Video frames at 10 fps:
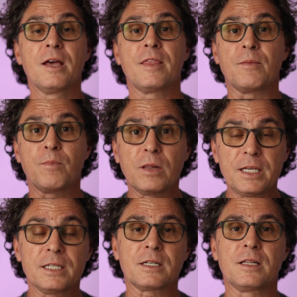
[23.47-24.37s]
then
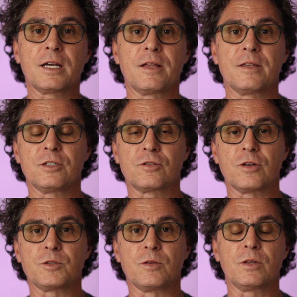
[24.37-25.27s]
please click on the
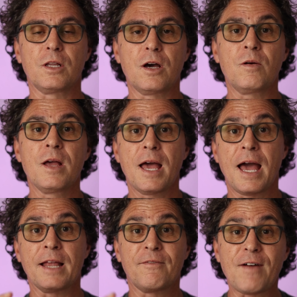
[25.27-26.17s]
description below
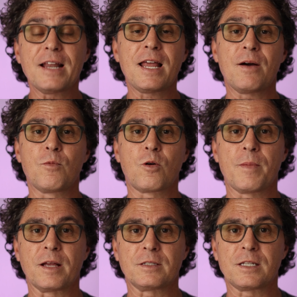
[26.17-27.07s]
and find out more
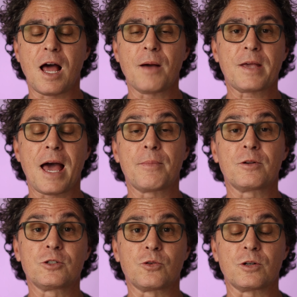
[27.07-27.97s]
about Stomp
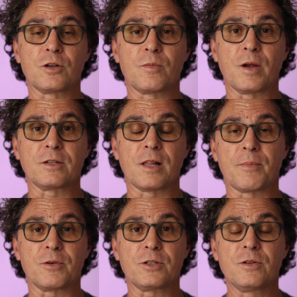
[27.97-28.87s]
Capital short-term rental
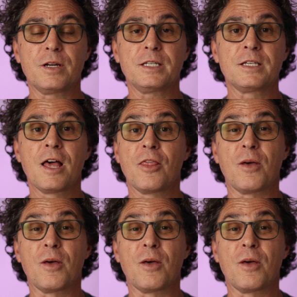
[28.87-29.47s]
opportunities.